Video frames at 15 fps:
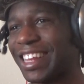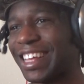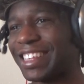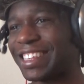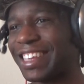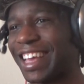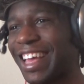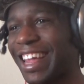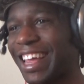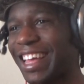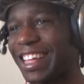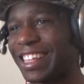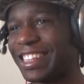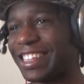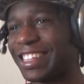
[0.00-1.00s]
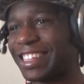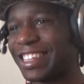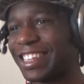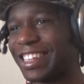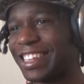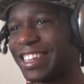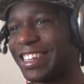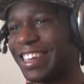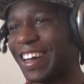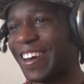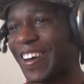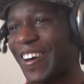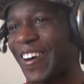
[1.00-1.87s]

Let's get it. Yo.